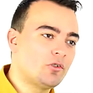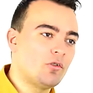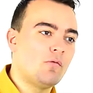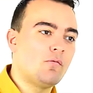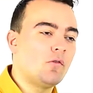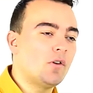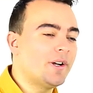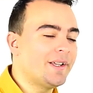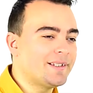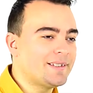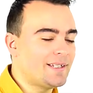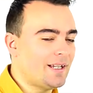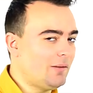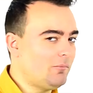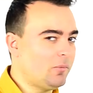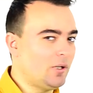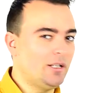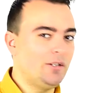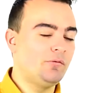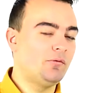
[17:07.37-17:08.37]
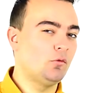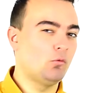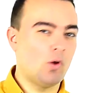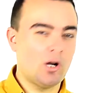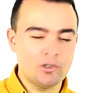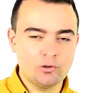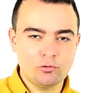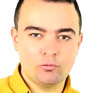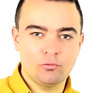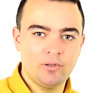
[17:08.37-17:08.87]
So for example, if you
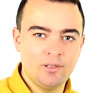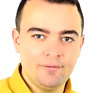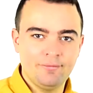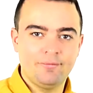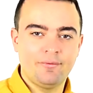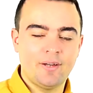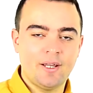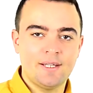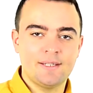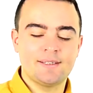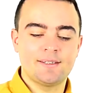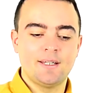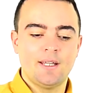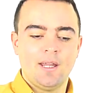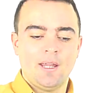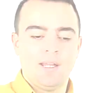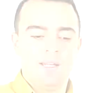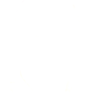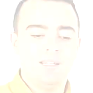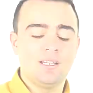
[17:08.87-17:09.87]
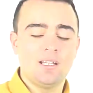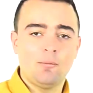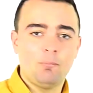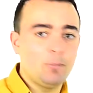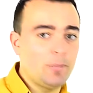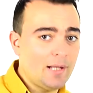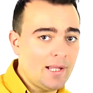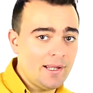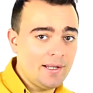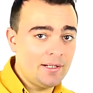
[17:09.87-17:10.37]
want to invest in a
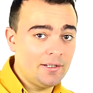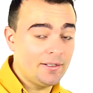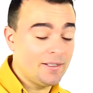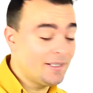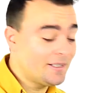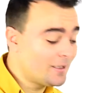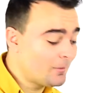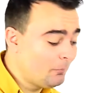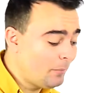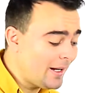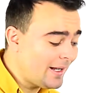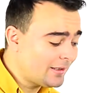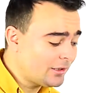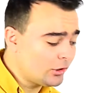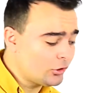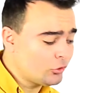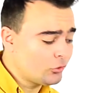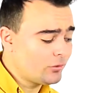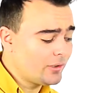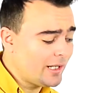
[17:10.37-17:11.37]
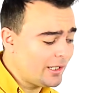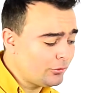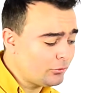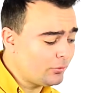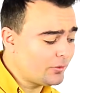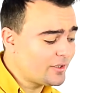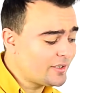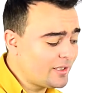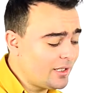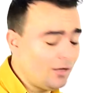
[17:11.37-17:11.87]
player, it's better to get
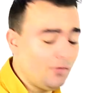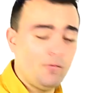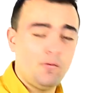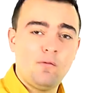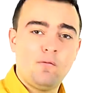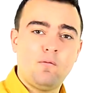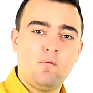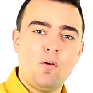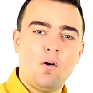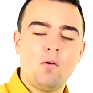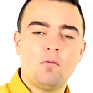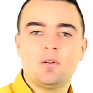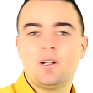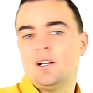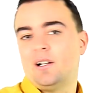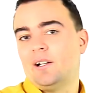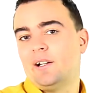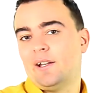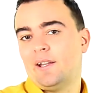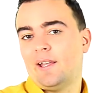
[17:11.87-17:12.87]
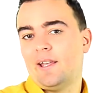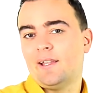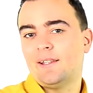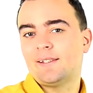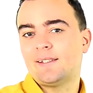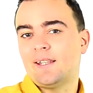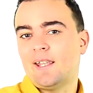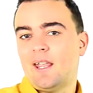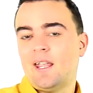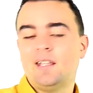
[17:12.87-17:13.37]
yourself a phone,
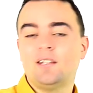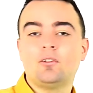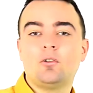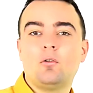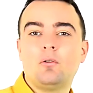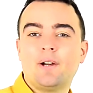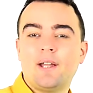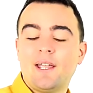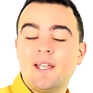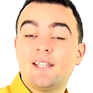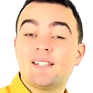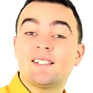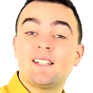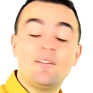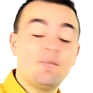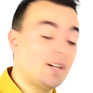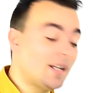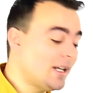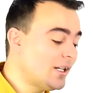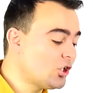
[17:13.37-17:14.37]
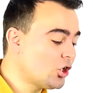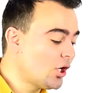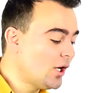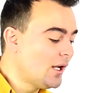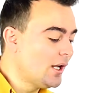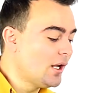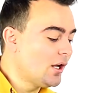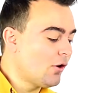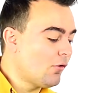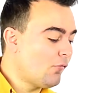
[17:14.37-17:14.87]
S8 or S7 Edge,
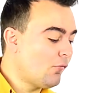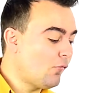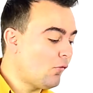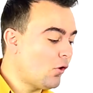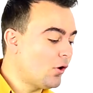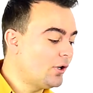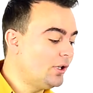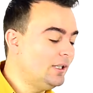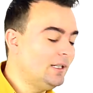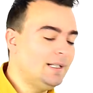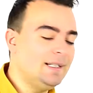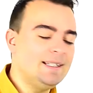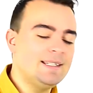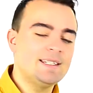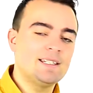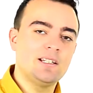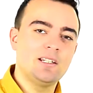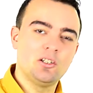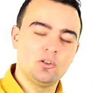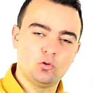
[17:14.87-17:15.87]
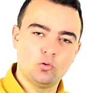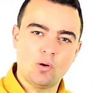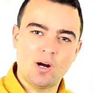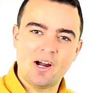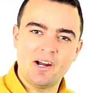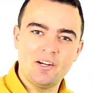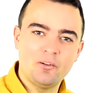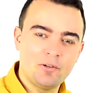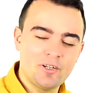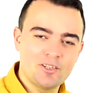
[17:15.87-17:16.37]
for listening to
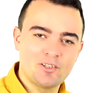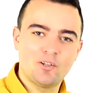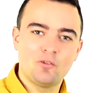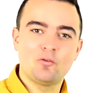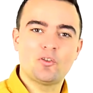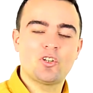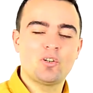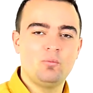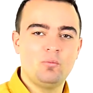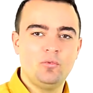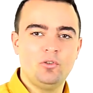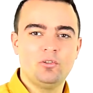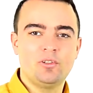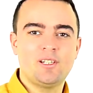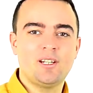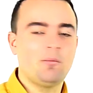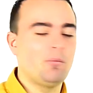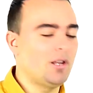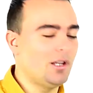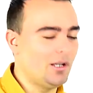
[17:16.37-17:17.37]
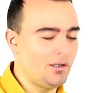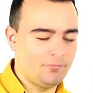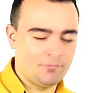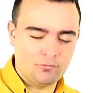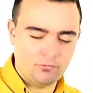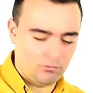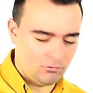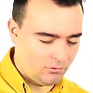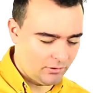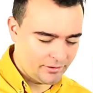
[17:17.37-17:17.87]
high resolution music.
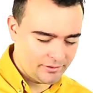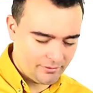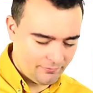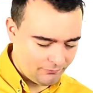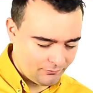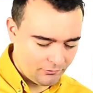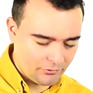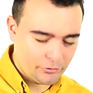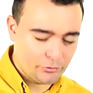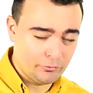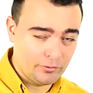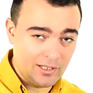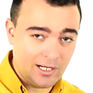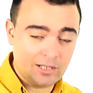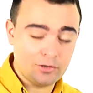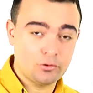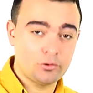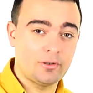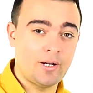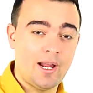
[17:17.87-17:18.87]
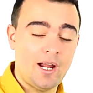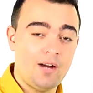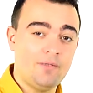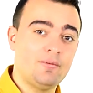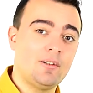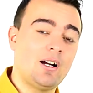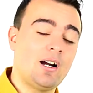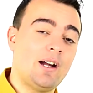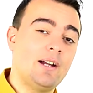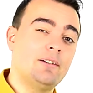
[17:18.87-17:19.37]
Of course you got to
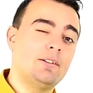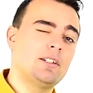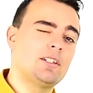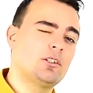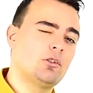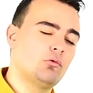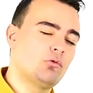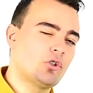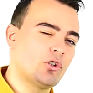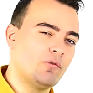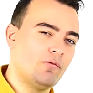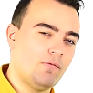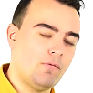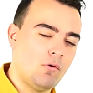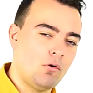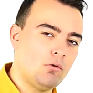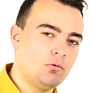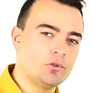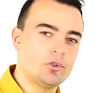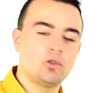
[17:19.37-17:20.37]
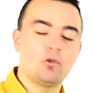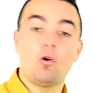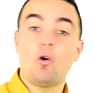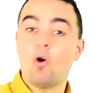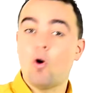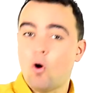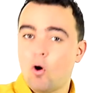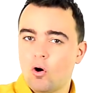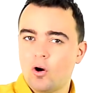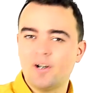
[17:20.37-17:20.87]
have a high resolution phones
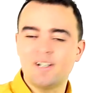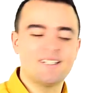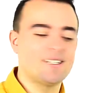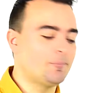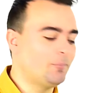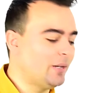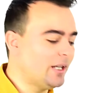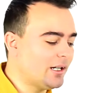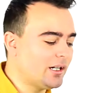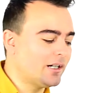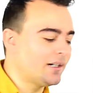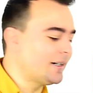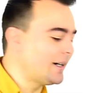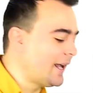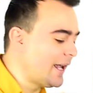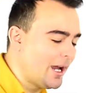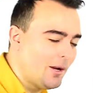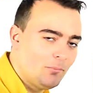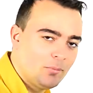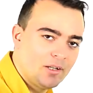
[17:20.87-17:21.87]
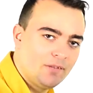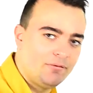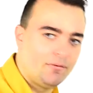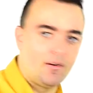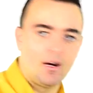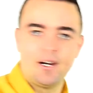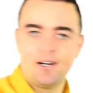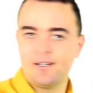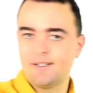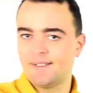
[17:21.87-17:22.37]
or speaker
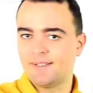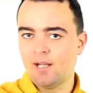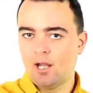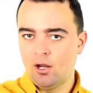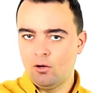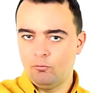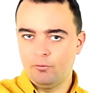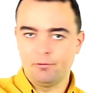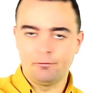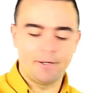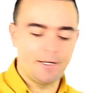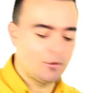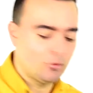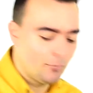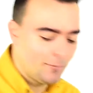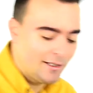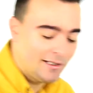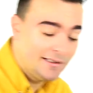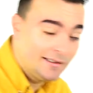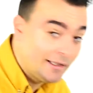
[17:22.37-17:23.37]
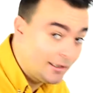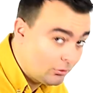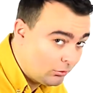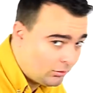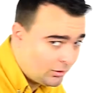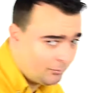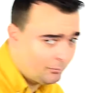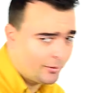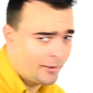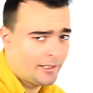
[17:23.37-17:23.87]
amplifiers. We recommend the
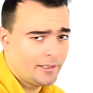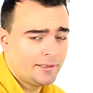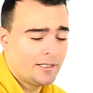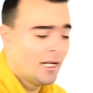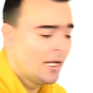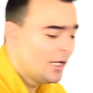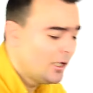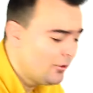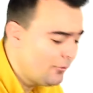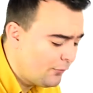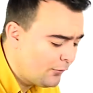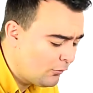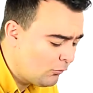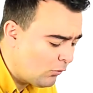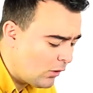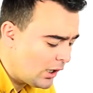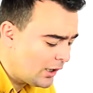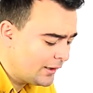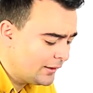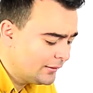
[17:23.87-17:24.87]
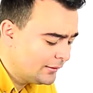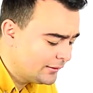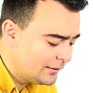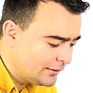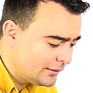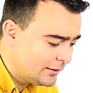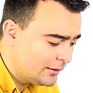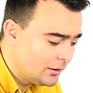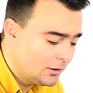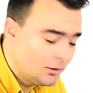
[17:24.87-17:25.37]
non-brand if you
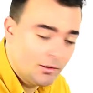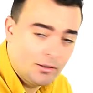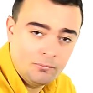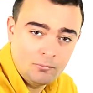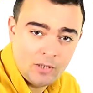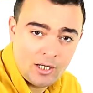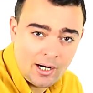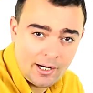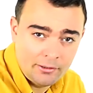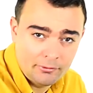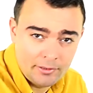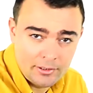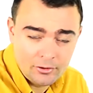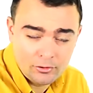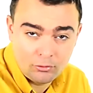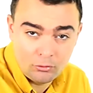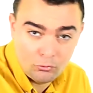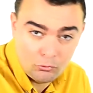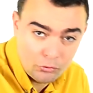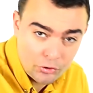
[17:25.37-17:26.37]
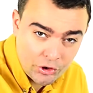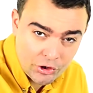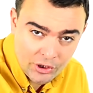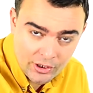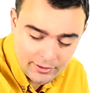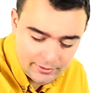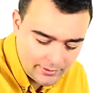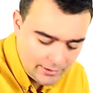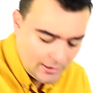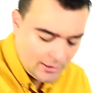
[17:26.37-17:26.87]
want high
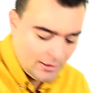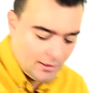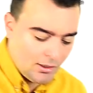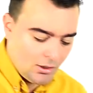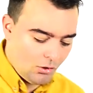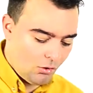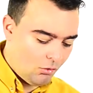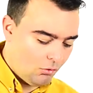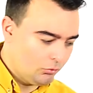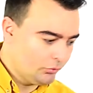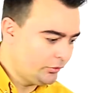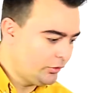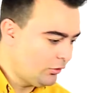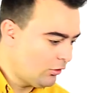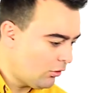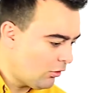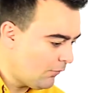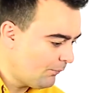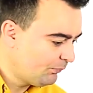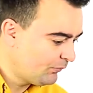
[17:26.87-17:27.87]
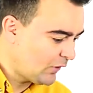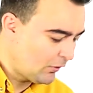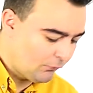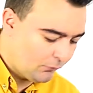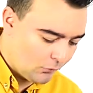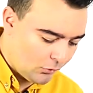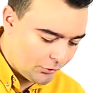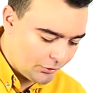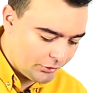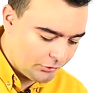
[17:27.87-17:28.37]
resolution audio
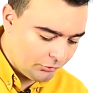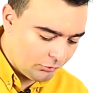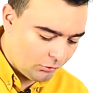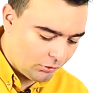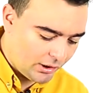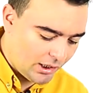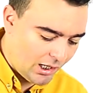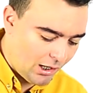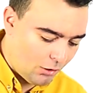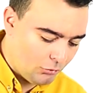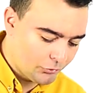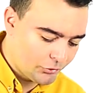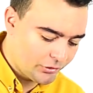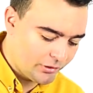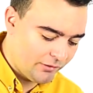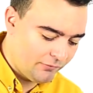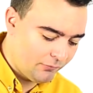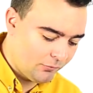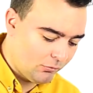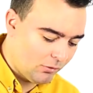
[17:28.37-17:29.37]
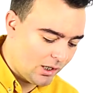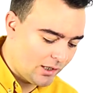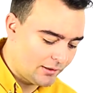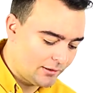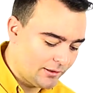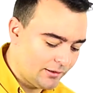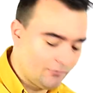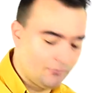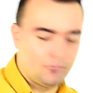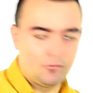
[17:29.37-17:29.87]
for your house, if you
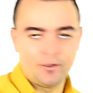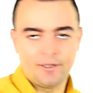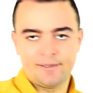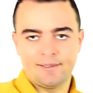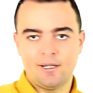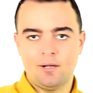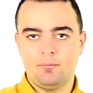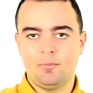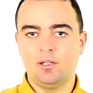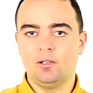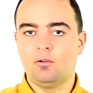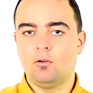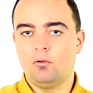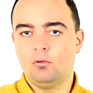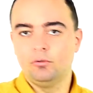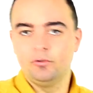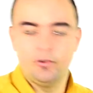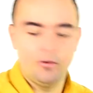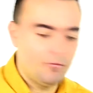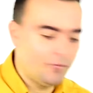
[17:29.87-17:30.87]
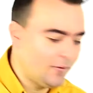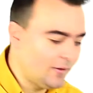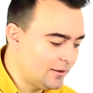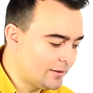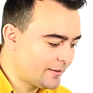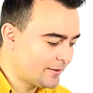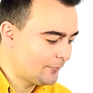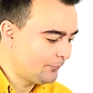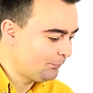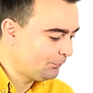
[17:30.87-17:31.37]
are, for example,
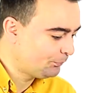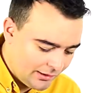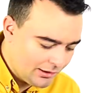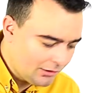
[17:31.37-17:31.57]
audiophiles.